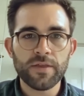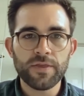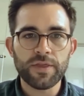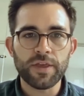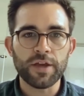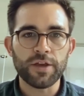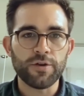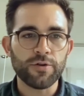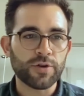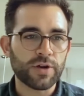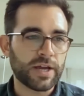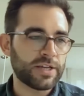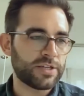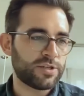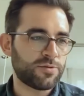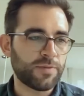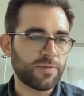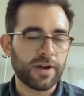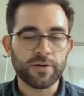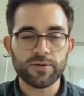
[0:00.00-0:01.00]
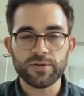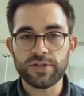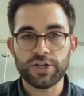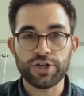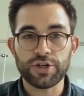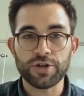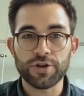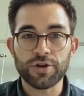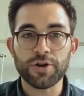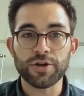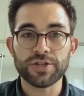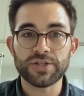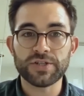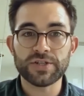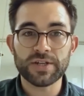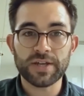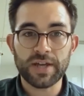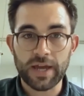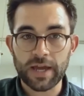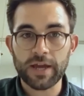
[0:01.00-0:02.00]
that your customer acquisition
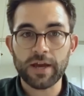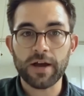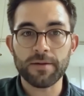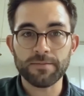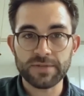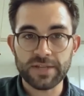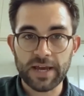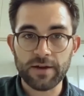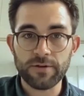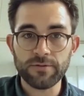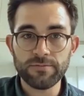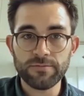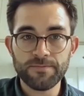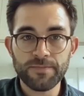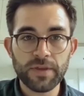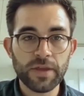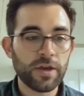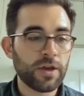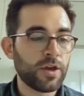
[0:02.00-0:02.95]
costs can come down.